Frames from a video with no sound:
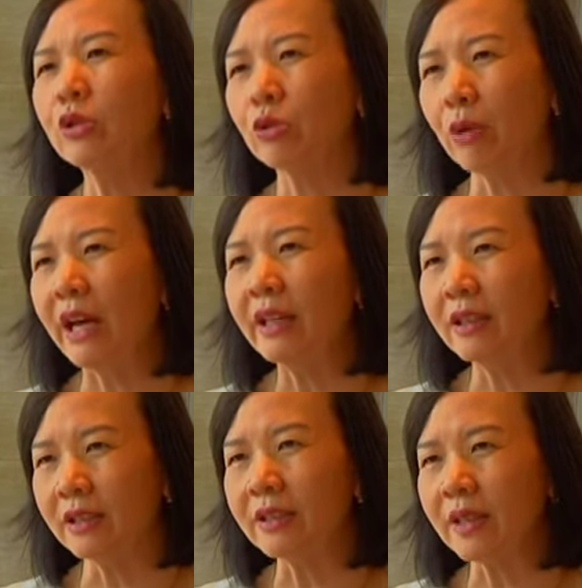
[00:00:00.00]
use rye
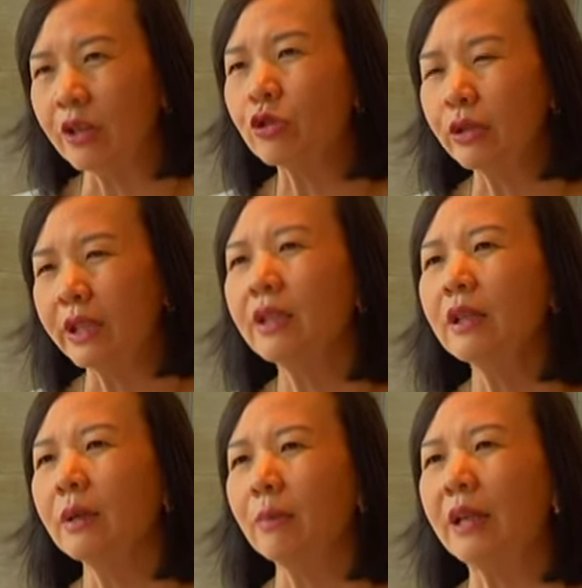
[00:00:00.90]
in this country,
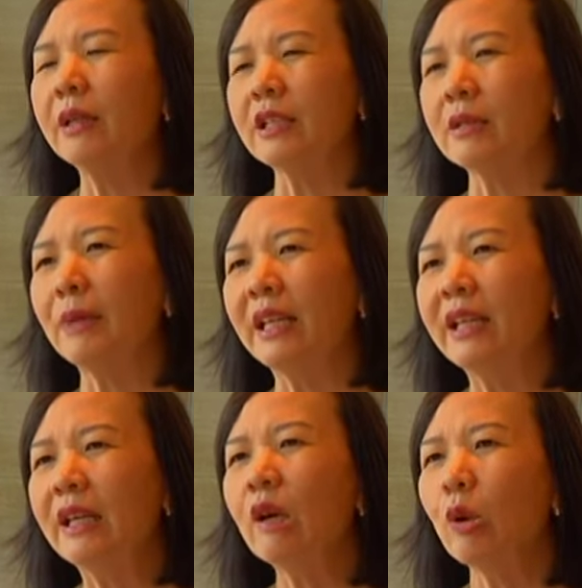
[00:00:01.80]
but it's
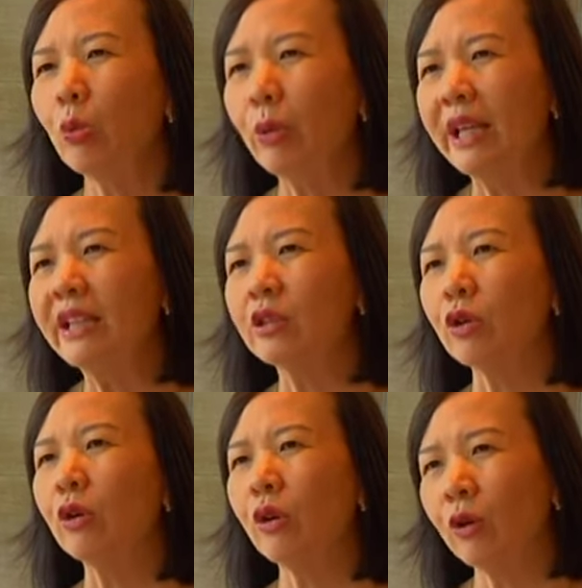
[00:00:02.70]
mainly wheat,
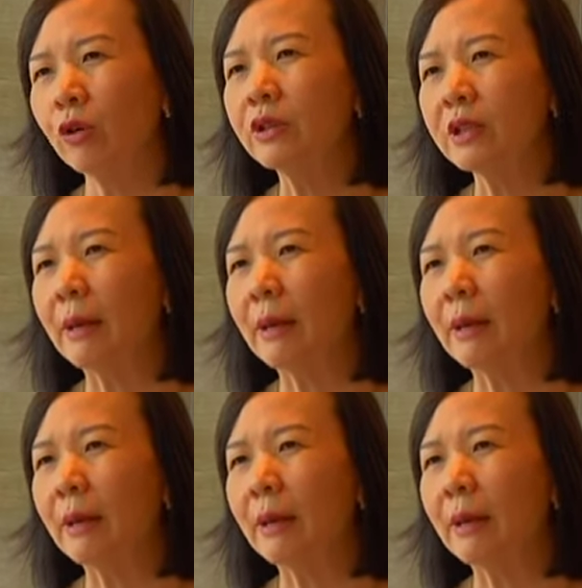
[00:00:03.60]
oat,